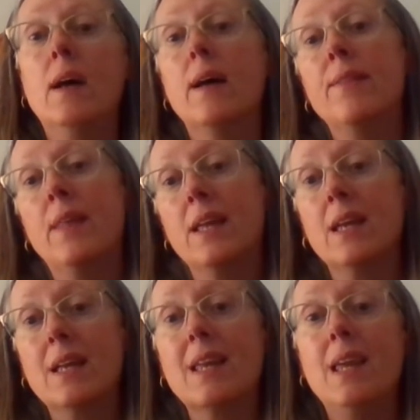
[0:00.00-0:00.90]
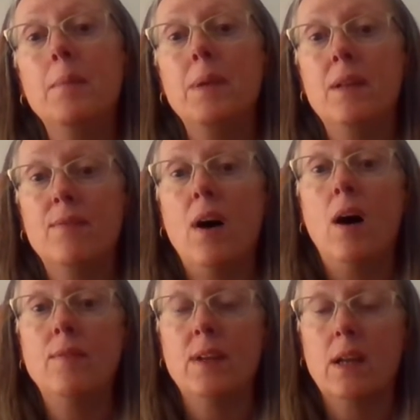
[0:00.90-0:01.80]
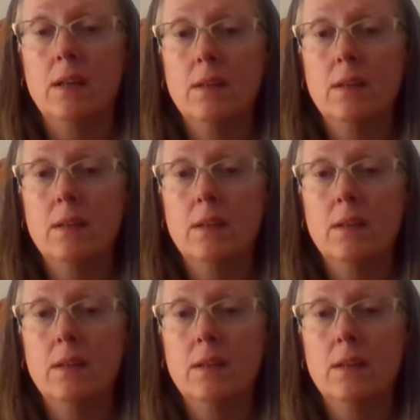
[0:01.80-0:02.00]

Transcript: and they can keep evolving.